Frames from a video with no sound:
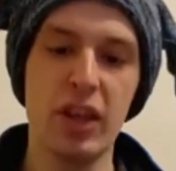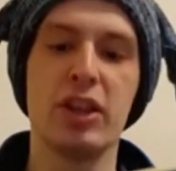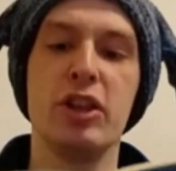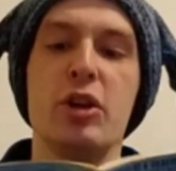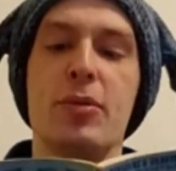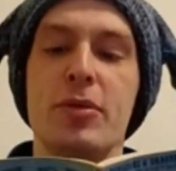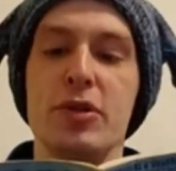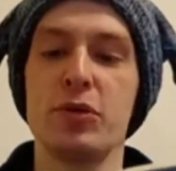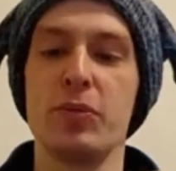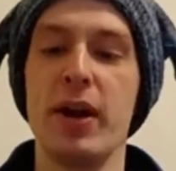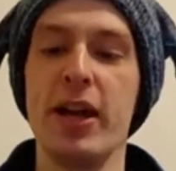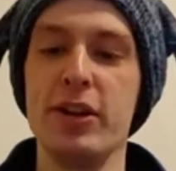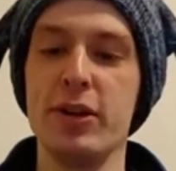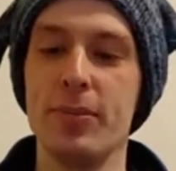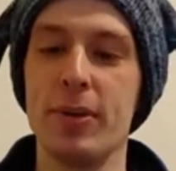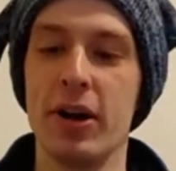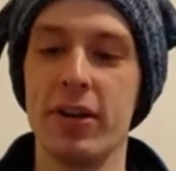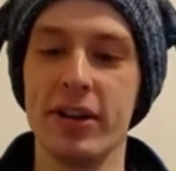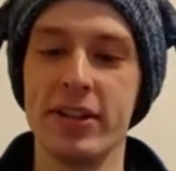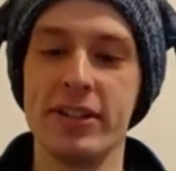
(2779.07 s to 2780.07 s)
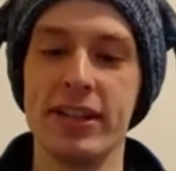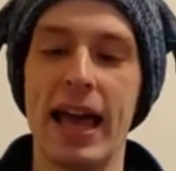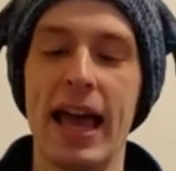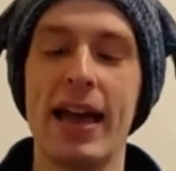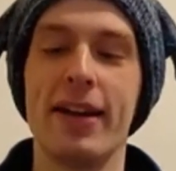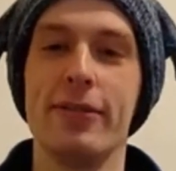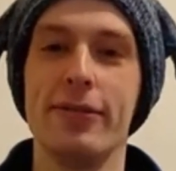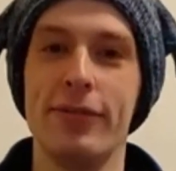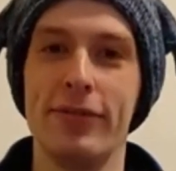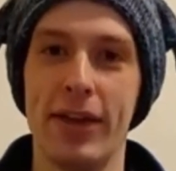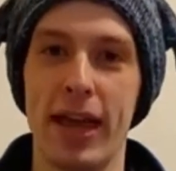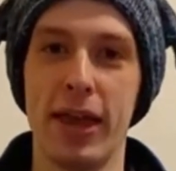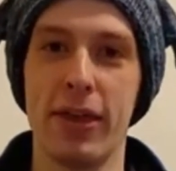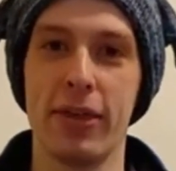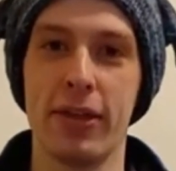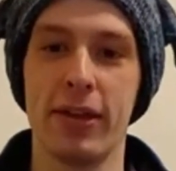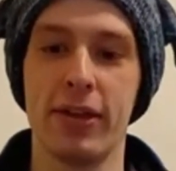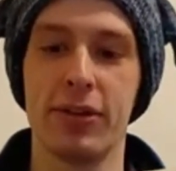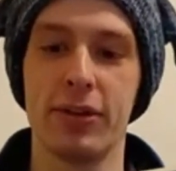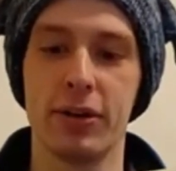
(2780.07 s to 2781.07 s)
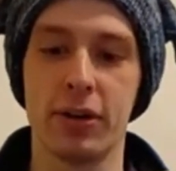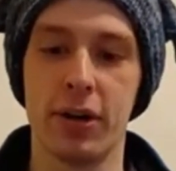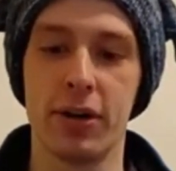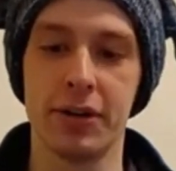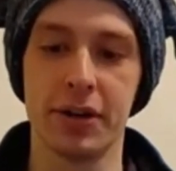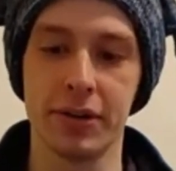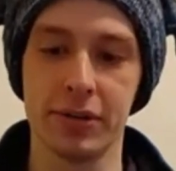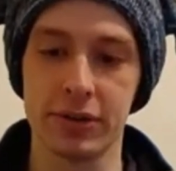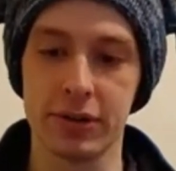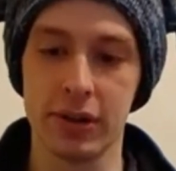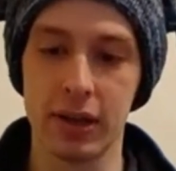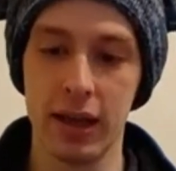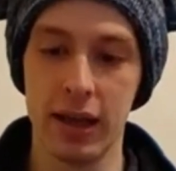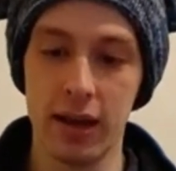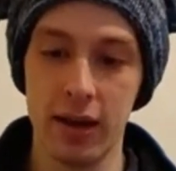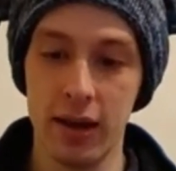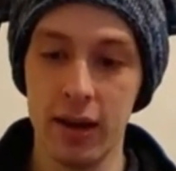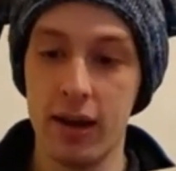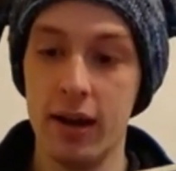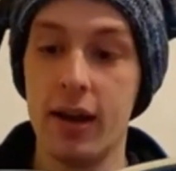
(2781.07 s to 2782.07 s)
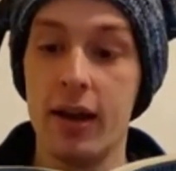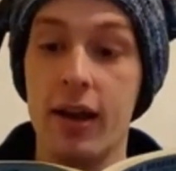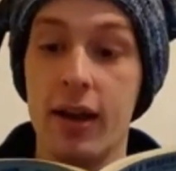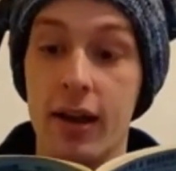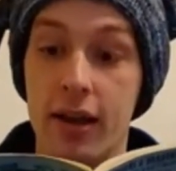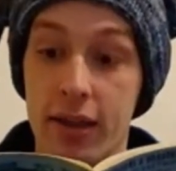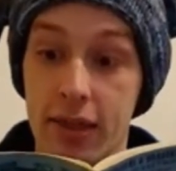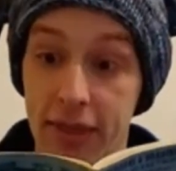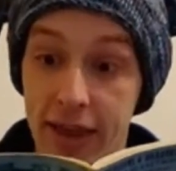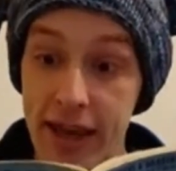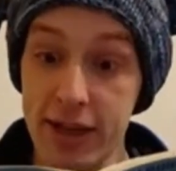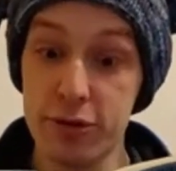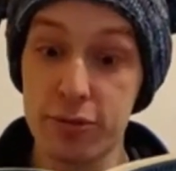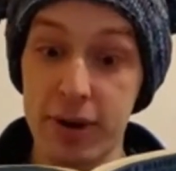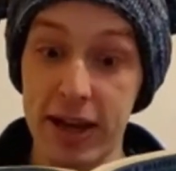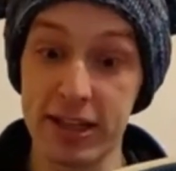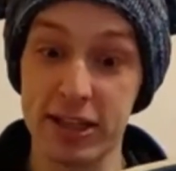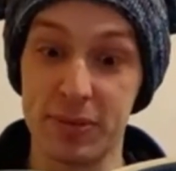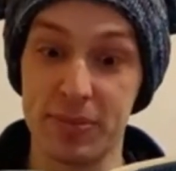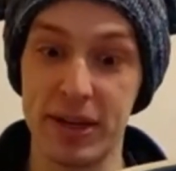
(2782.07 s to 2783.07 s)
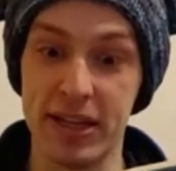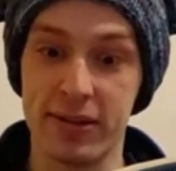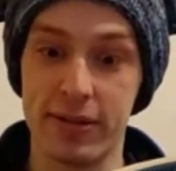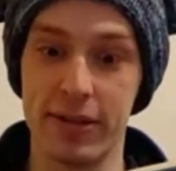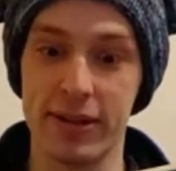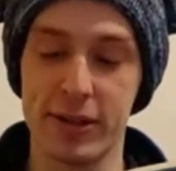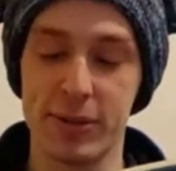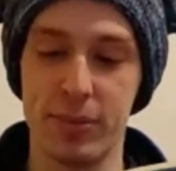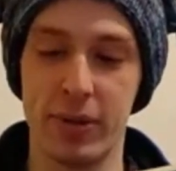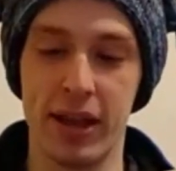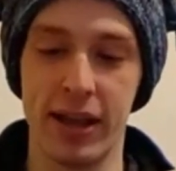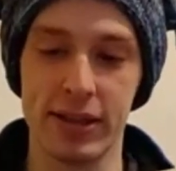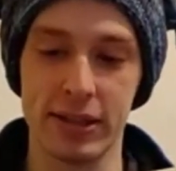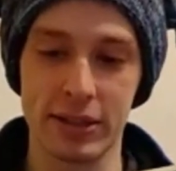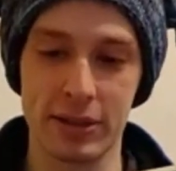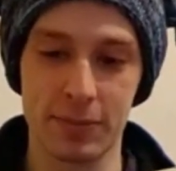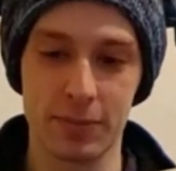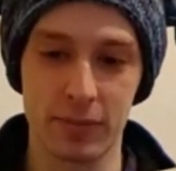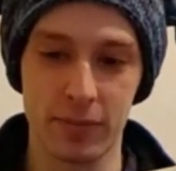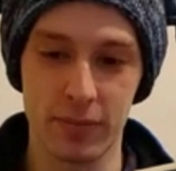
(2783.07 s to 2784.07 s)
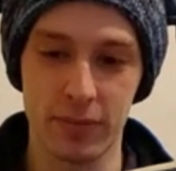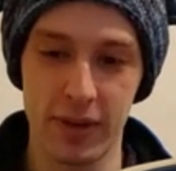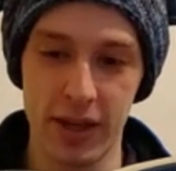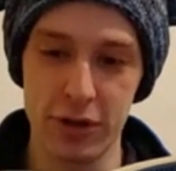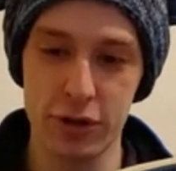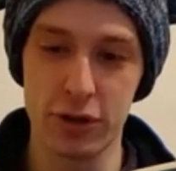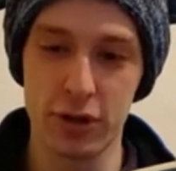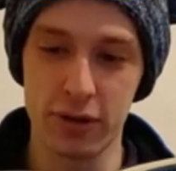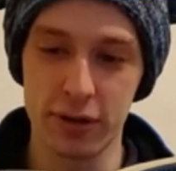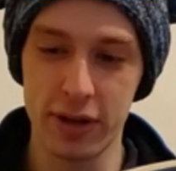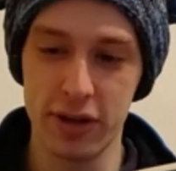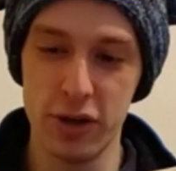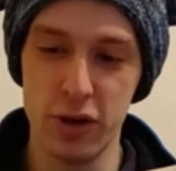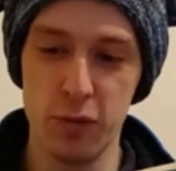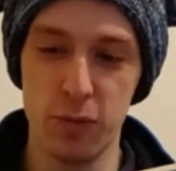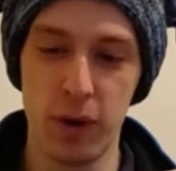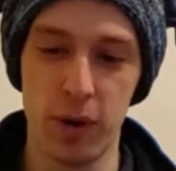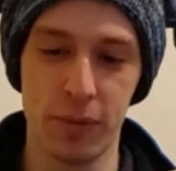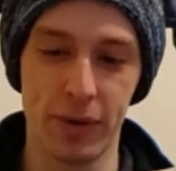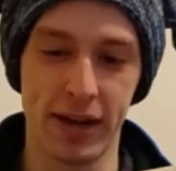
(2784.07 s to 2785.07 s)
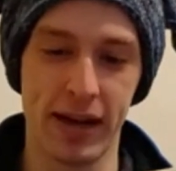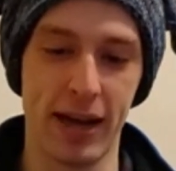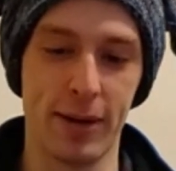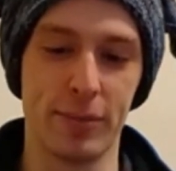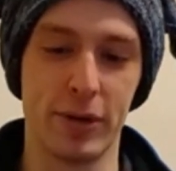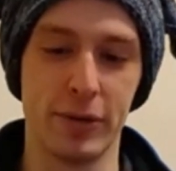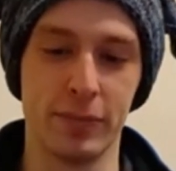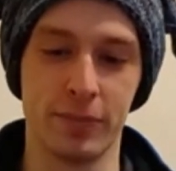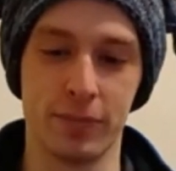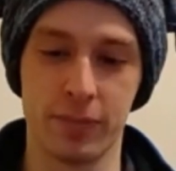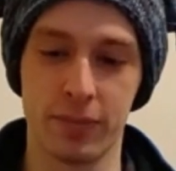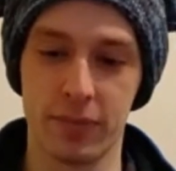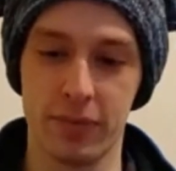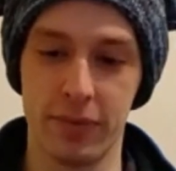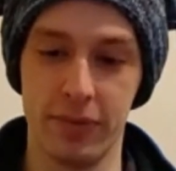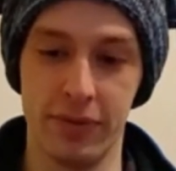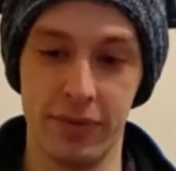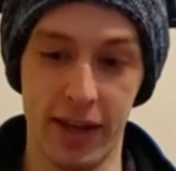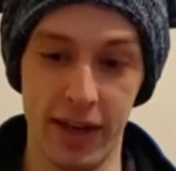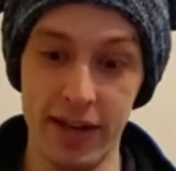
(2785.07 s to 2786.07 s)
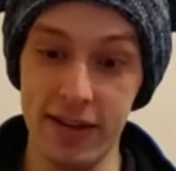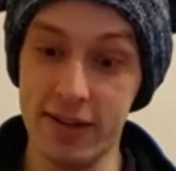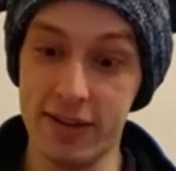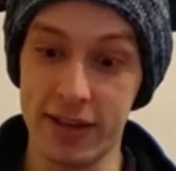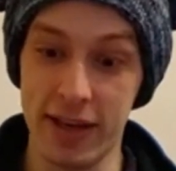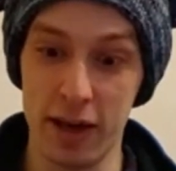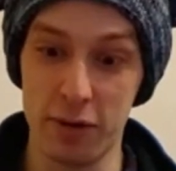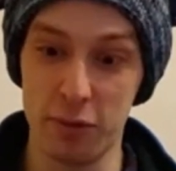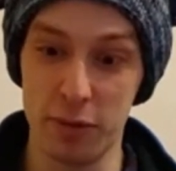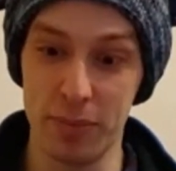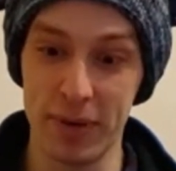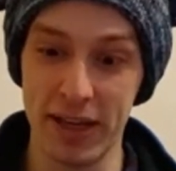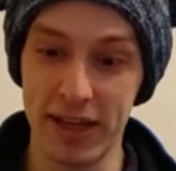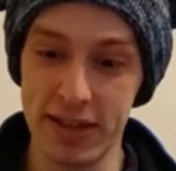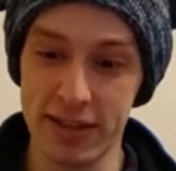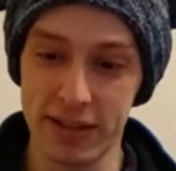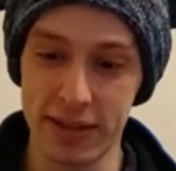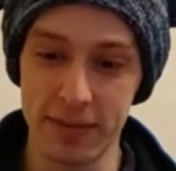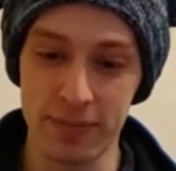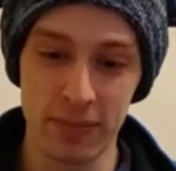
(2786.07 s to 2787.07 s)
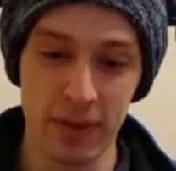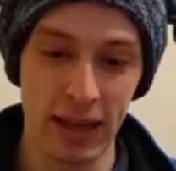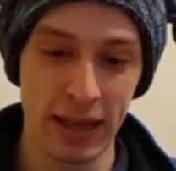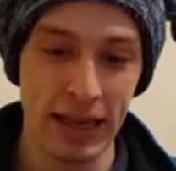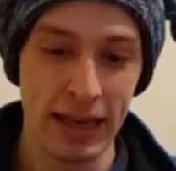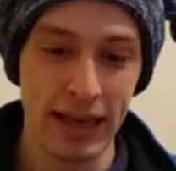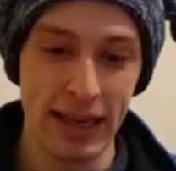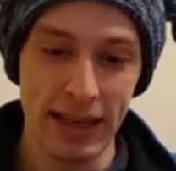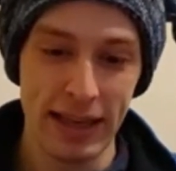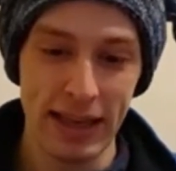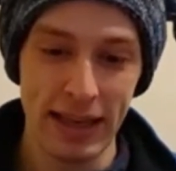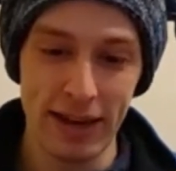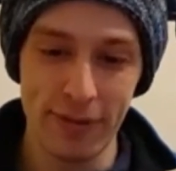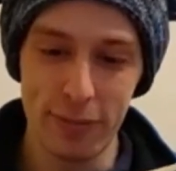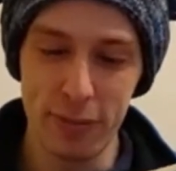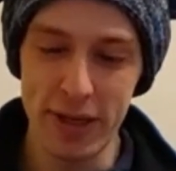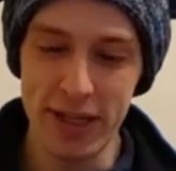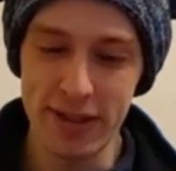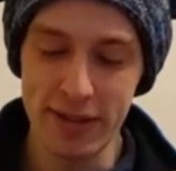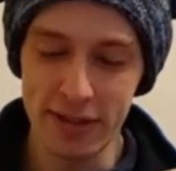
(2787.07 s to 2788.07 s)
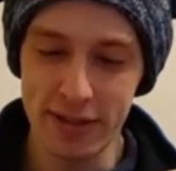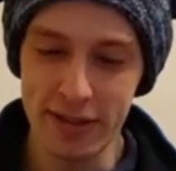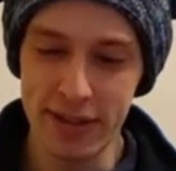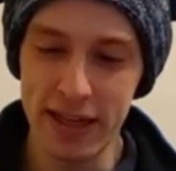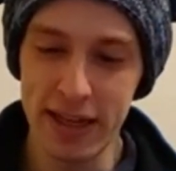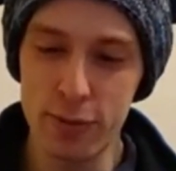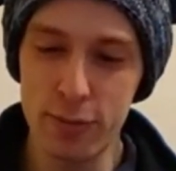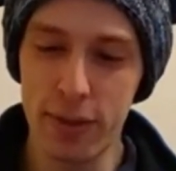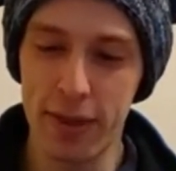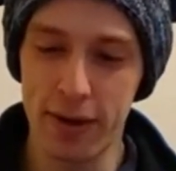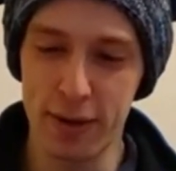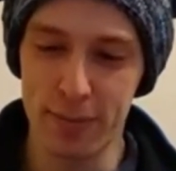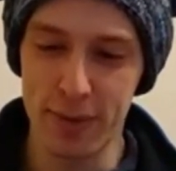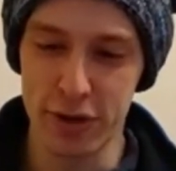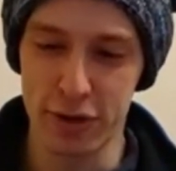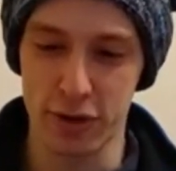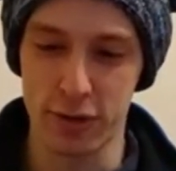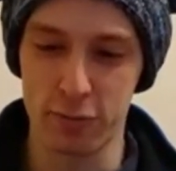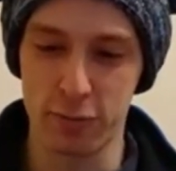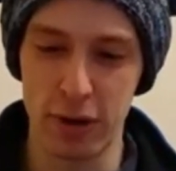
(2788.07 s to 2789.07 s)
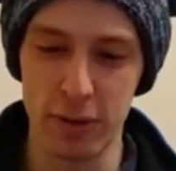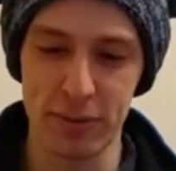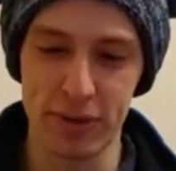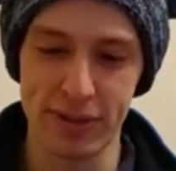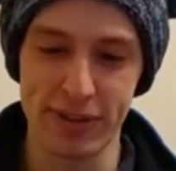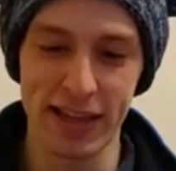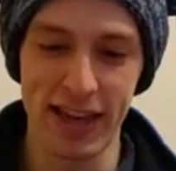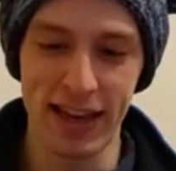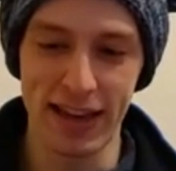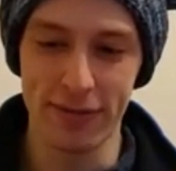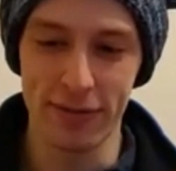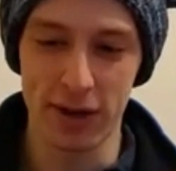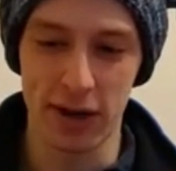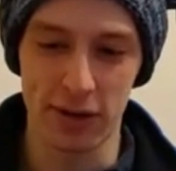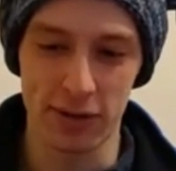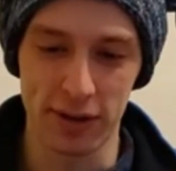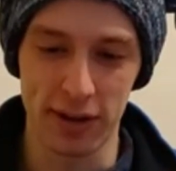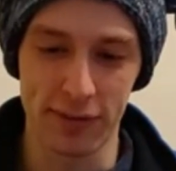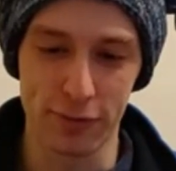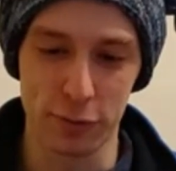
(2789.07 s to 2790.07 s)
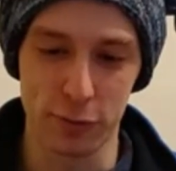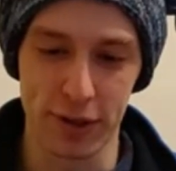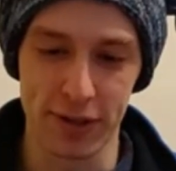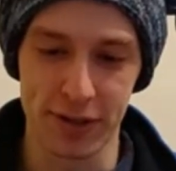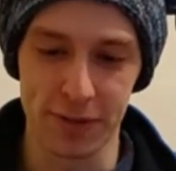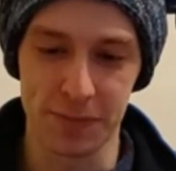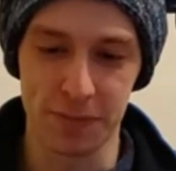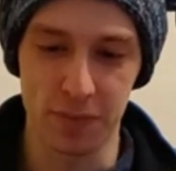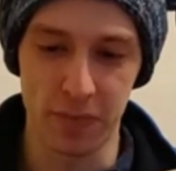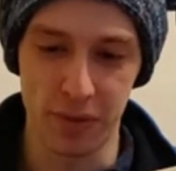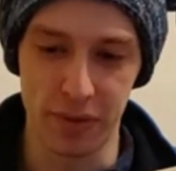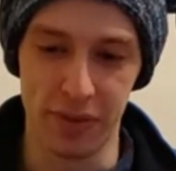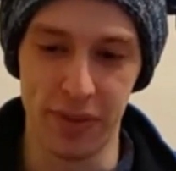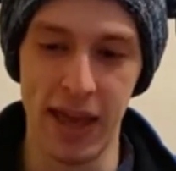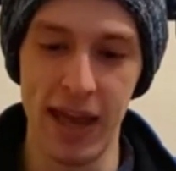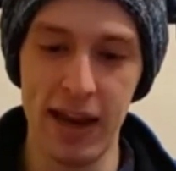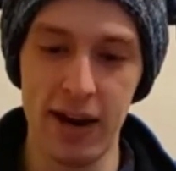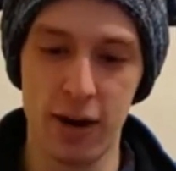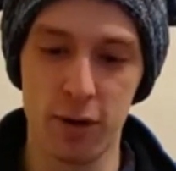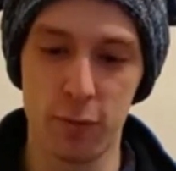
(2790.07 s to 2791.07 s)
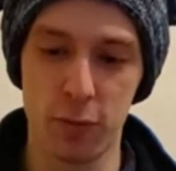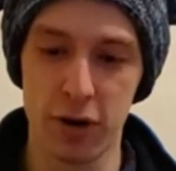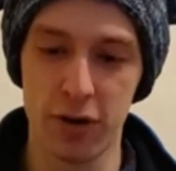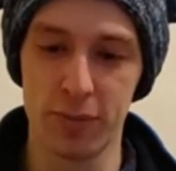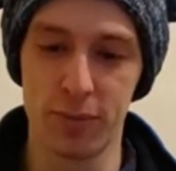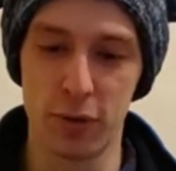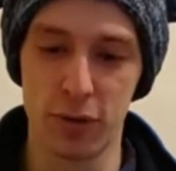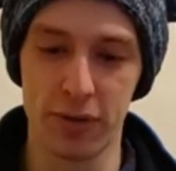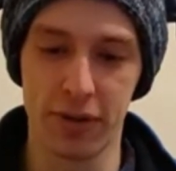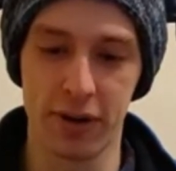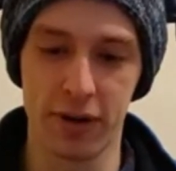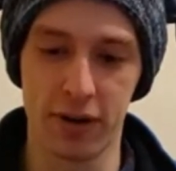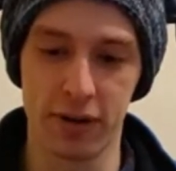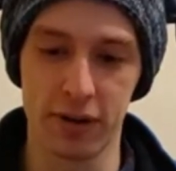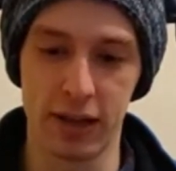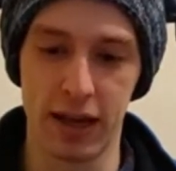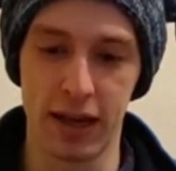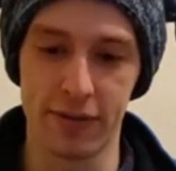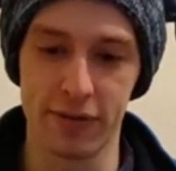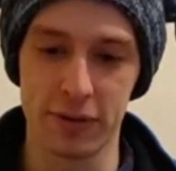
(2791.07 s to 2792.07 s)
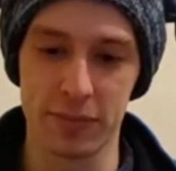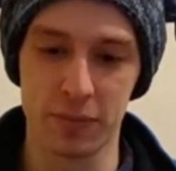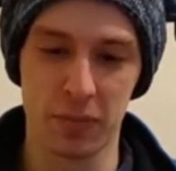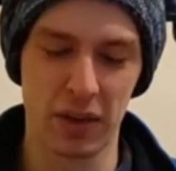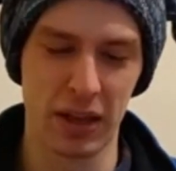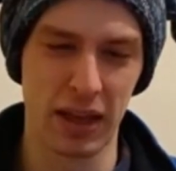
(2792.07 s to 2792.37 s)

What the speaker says: You persuade your party to have faith in the Guardians. They directed me to this place. They surely knew what would happen. They didn't say it would be easy. If we succeed with our mission, we will save our loved ones. They are worth more than our lives.